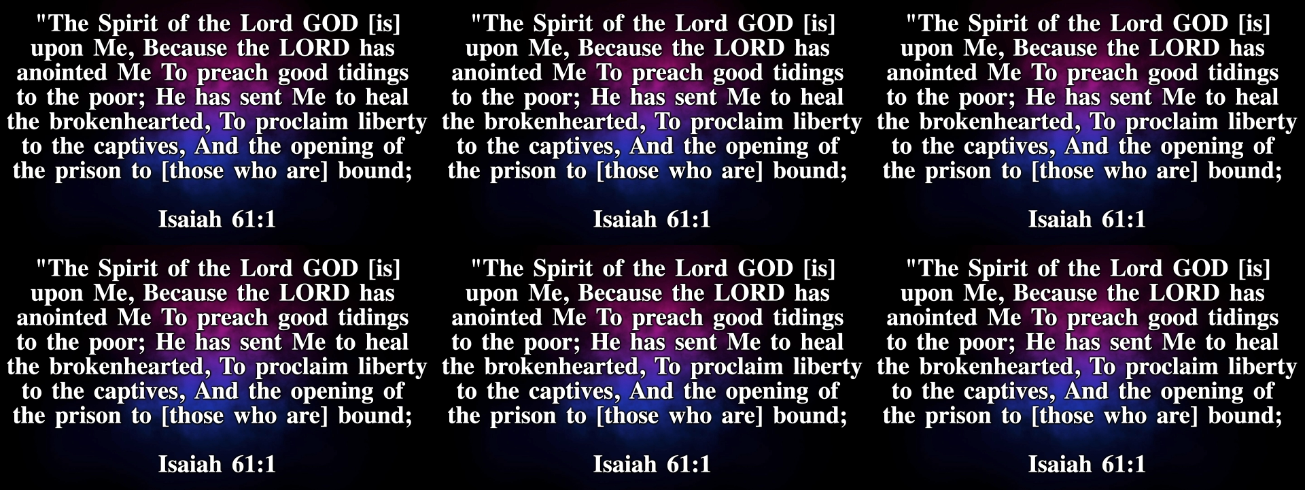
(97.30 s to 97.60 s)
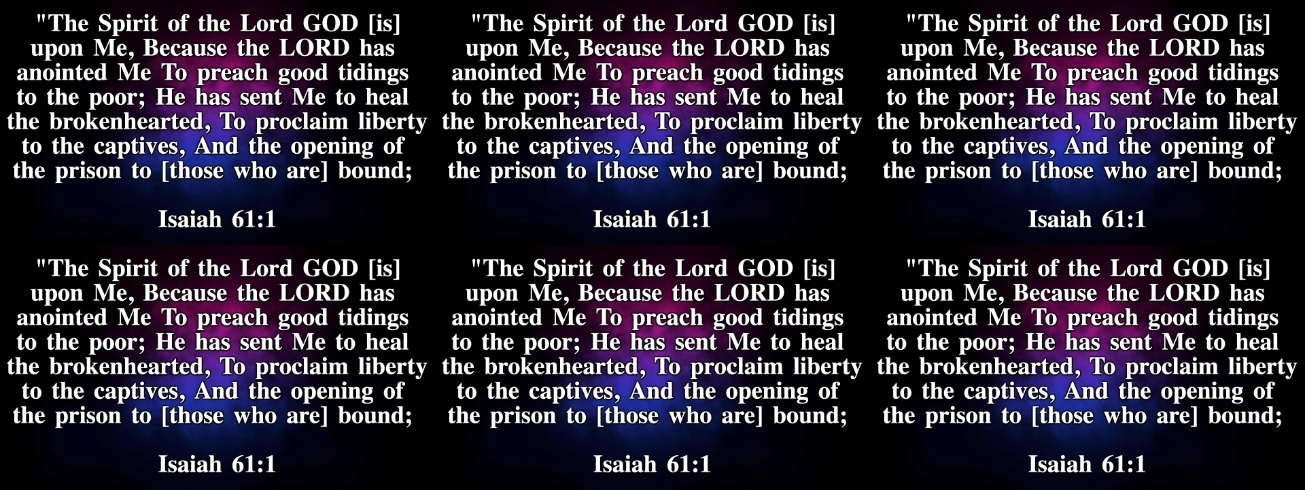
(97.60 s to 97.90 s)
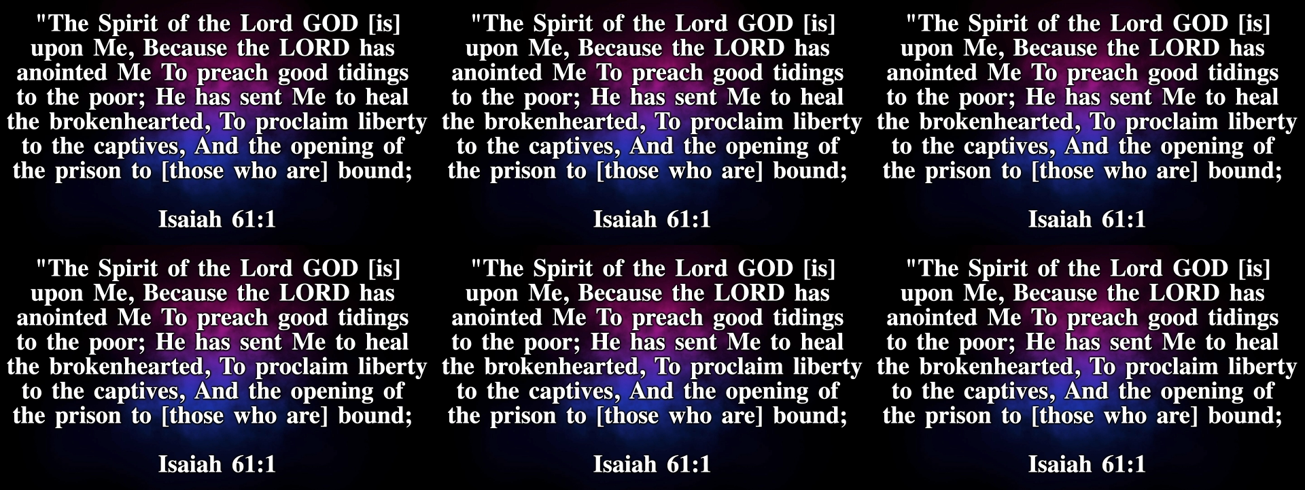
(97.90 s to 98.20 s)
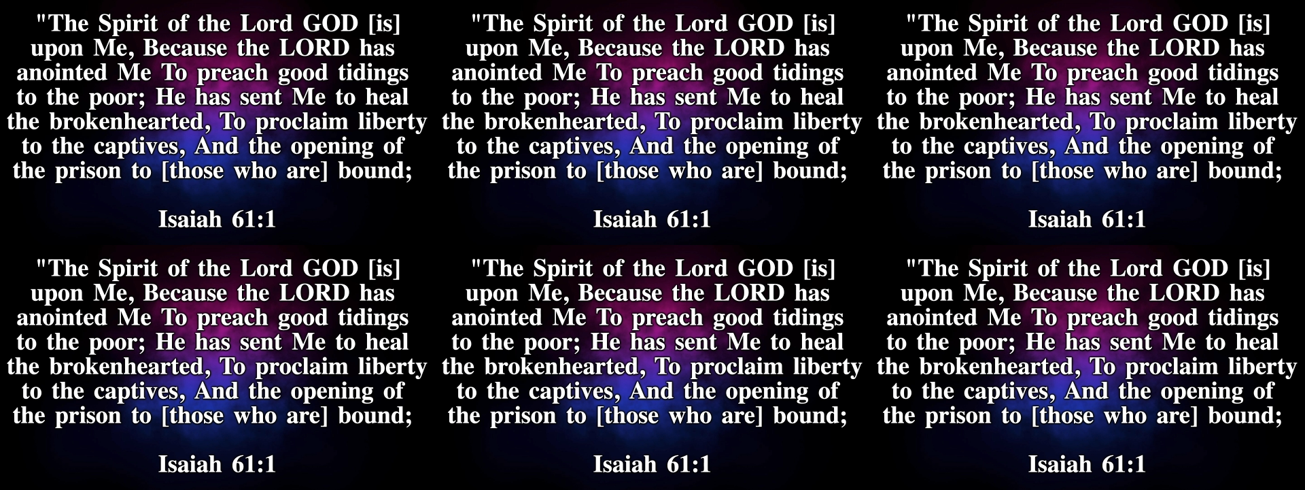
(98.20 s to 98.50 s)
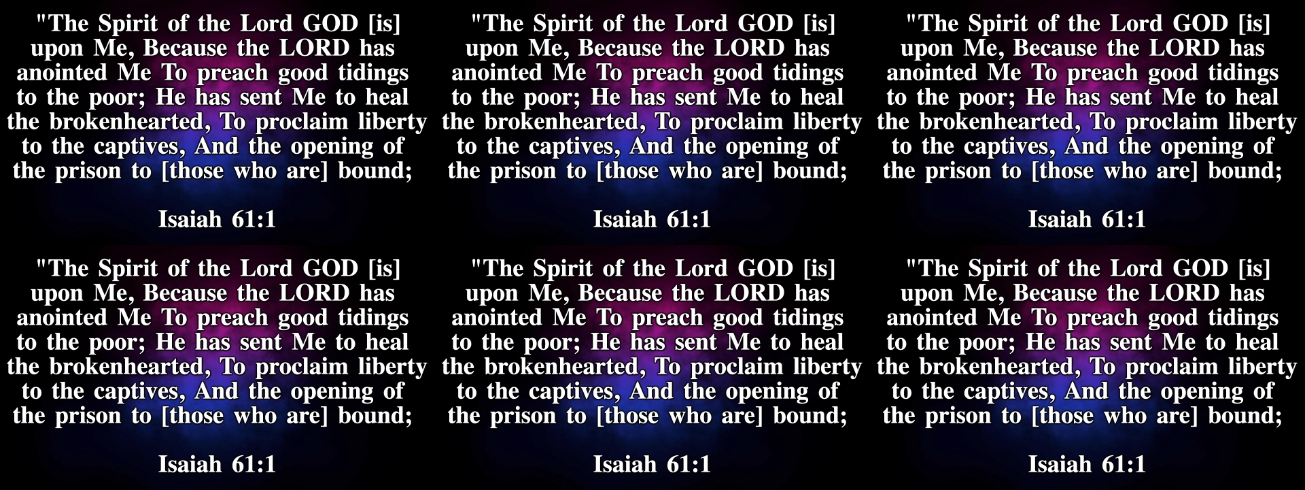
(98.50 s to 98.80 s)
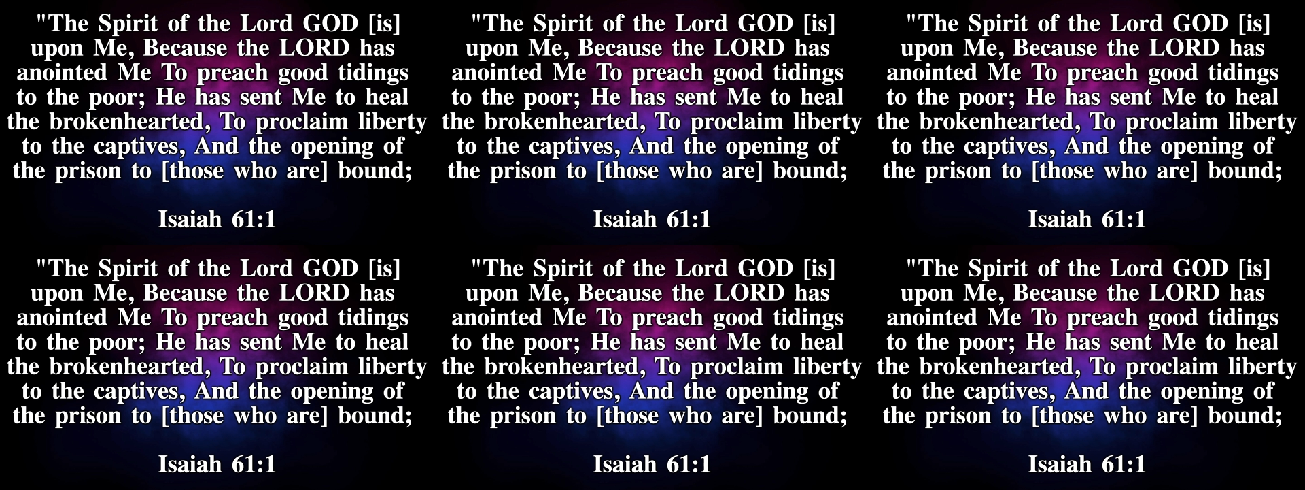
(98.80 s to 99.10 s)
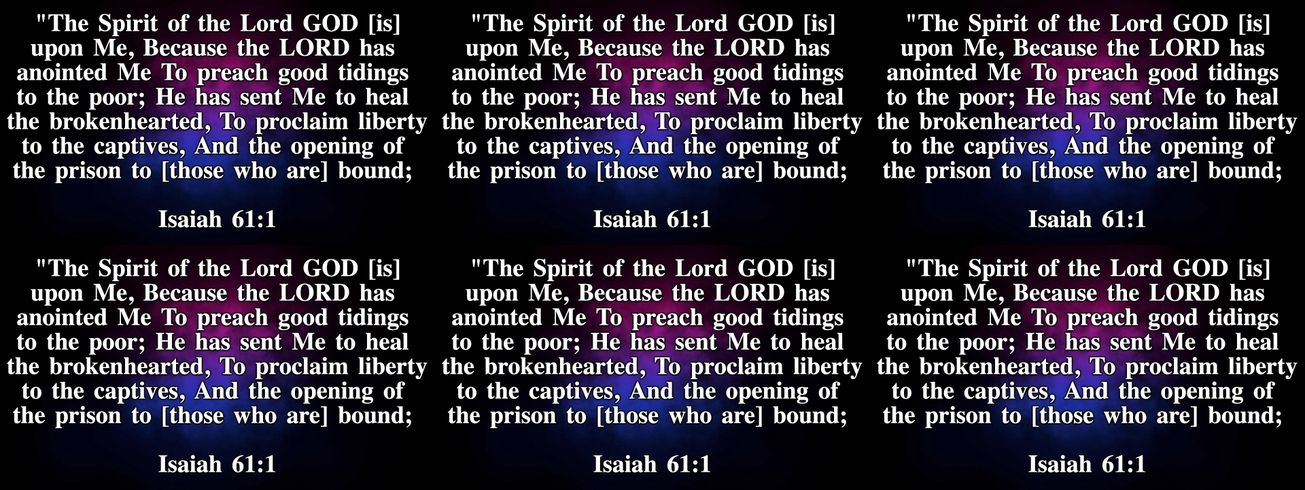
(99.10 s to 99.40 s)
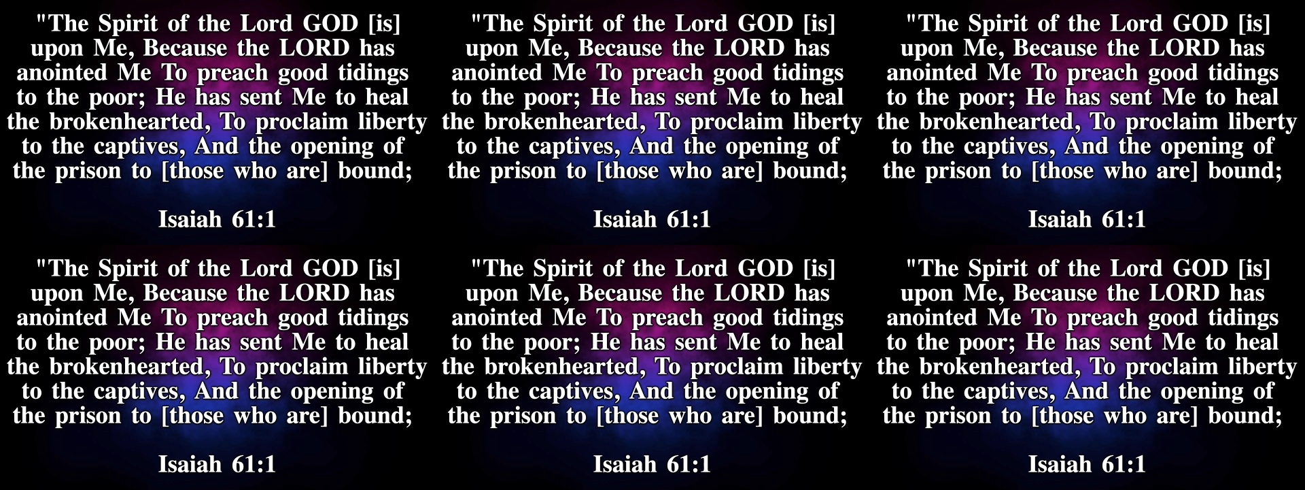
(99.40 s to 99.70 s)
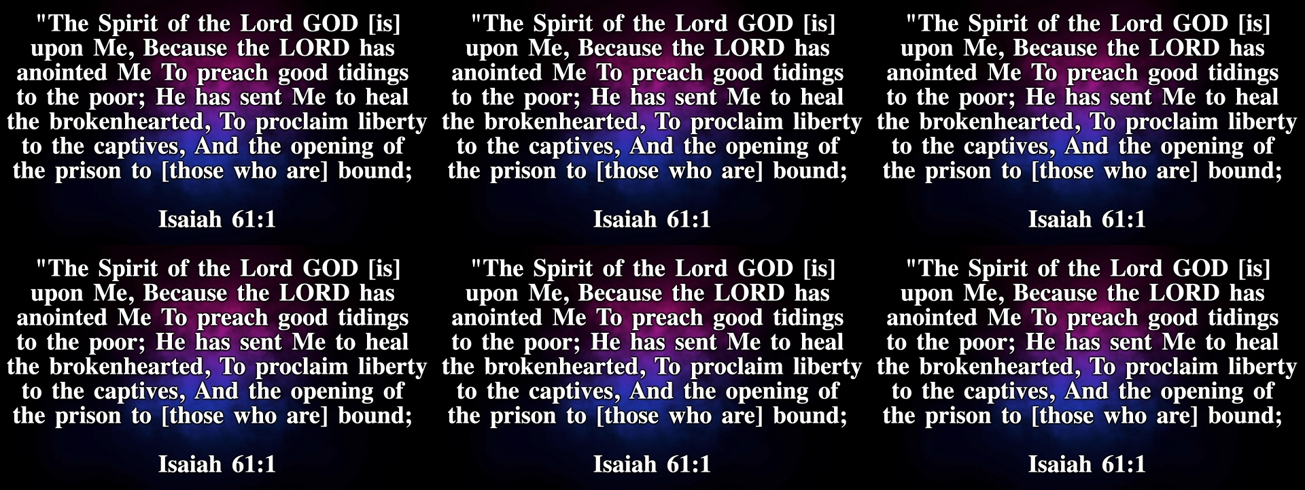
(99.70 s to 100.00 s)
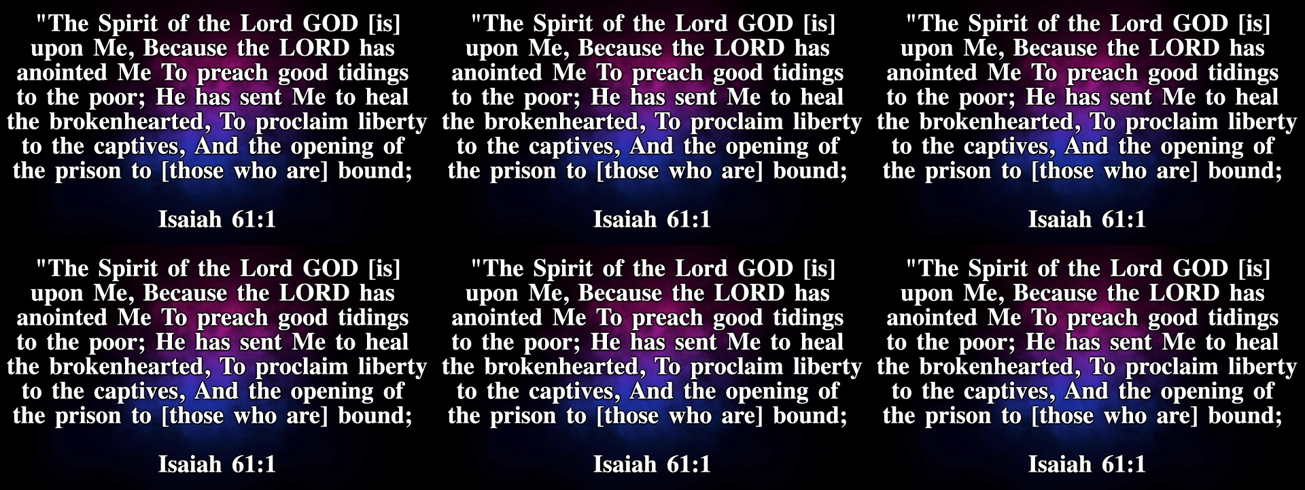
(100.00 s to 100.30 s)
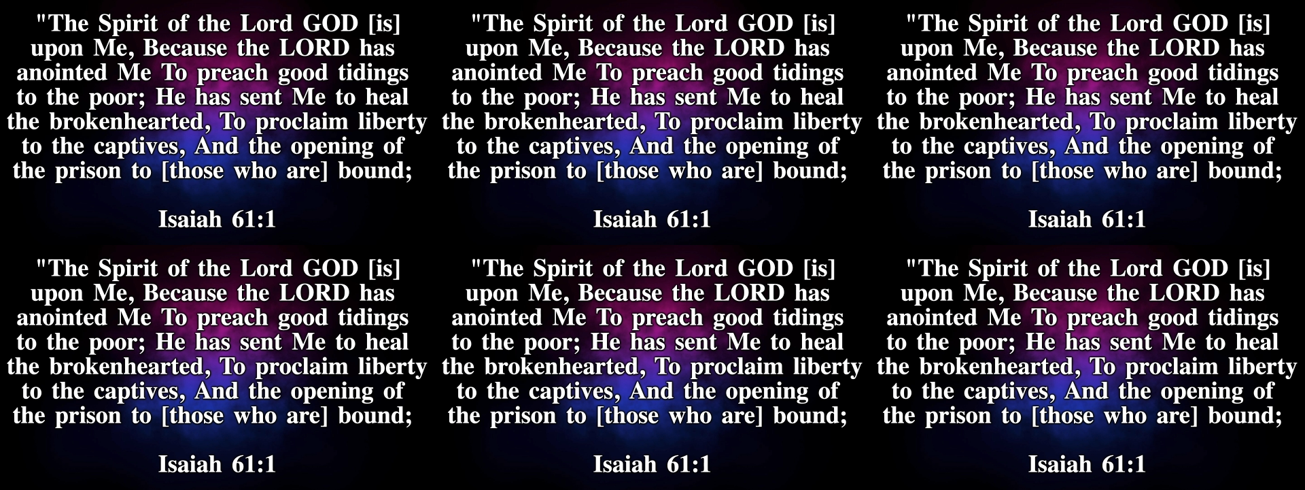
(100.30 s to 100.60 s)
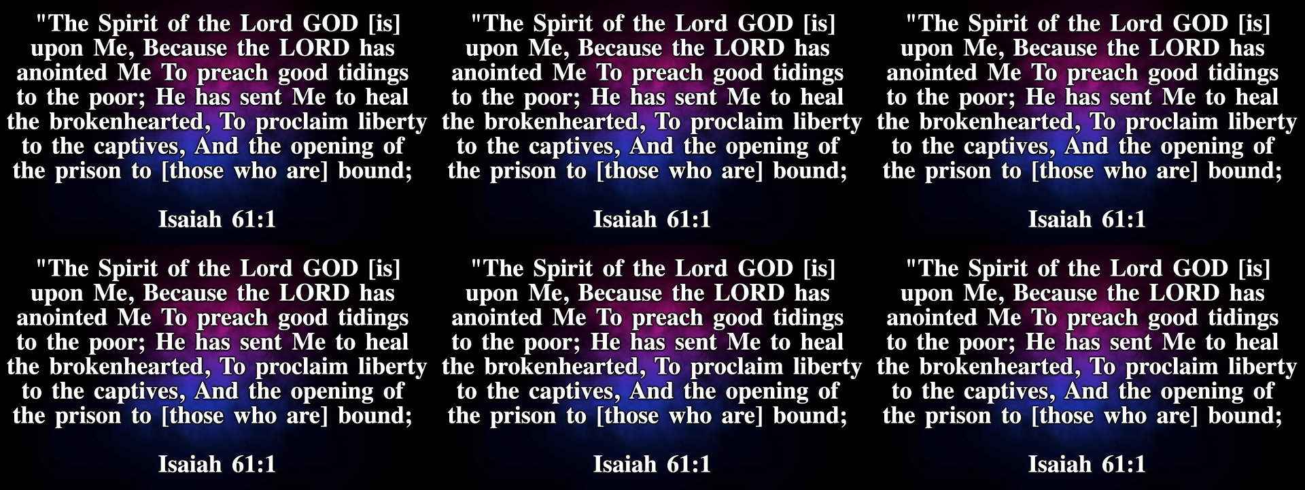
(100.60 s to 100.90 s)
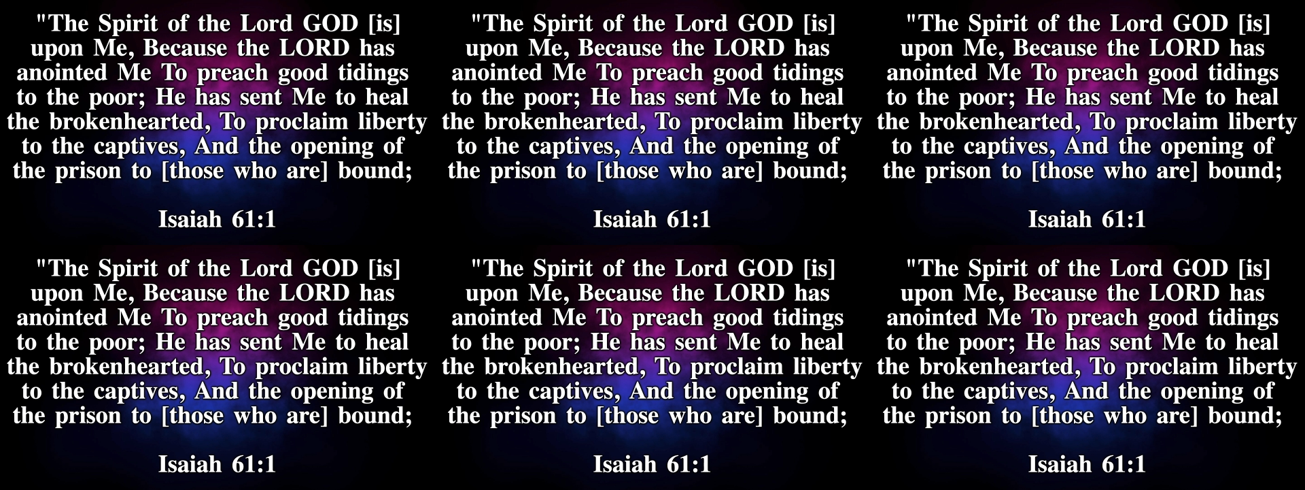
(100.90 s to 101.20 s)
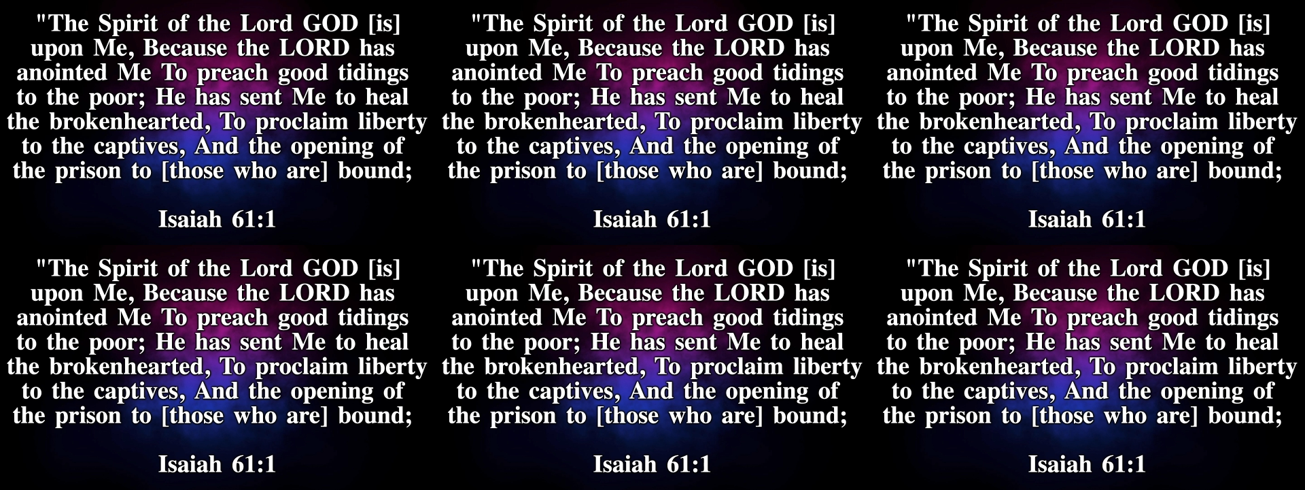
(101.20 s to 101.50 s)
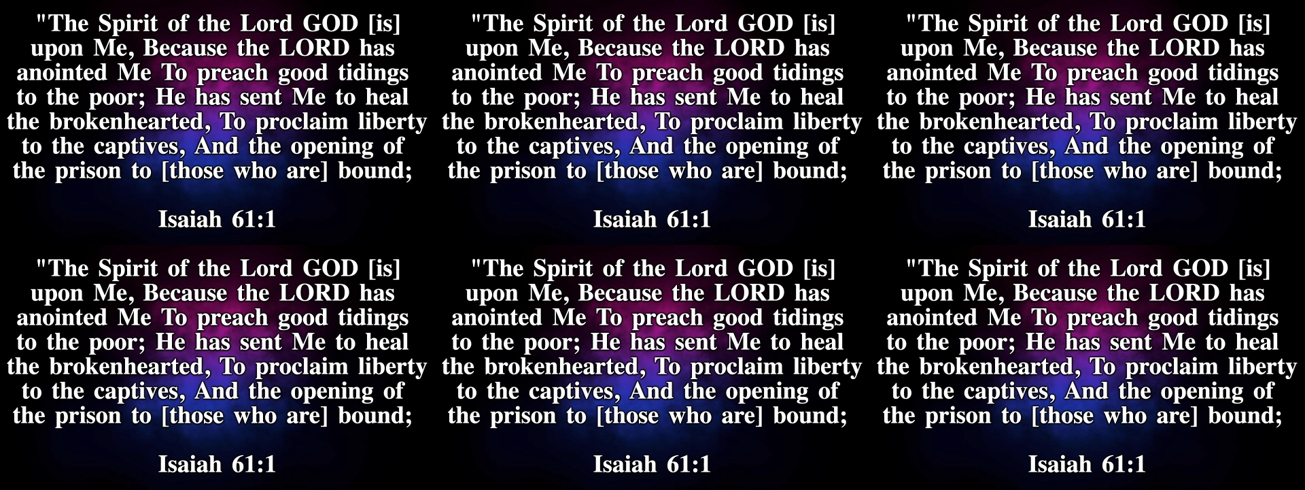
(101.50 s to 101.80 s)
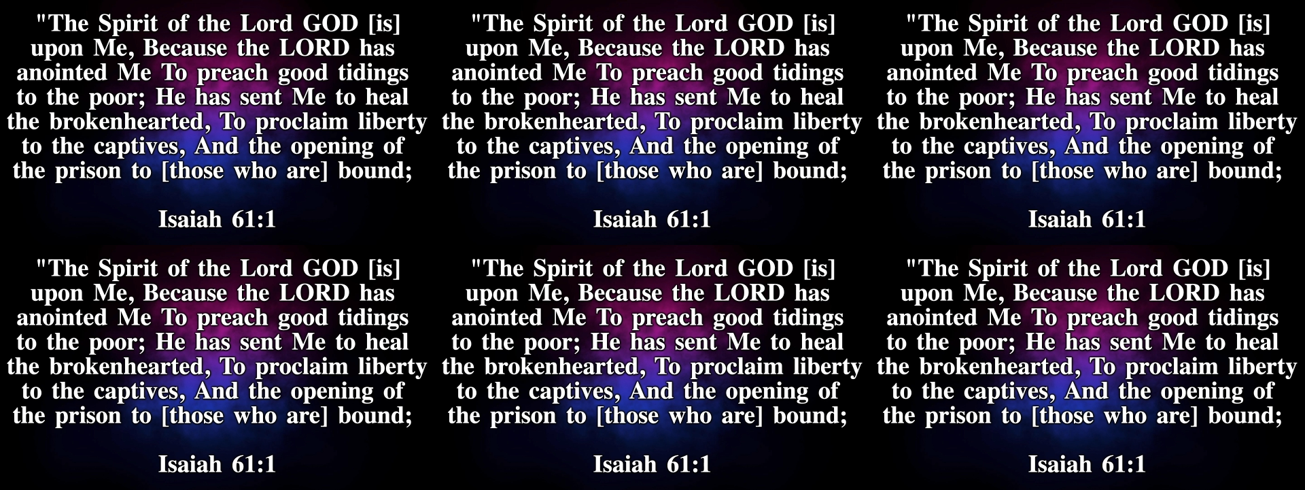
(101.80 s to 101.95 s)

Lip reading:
[unreadable: no face in view]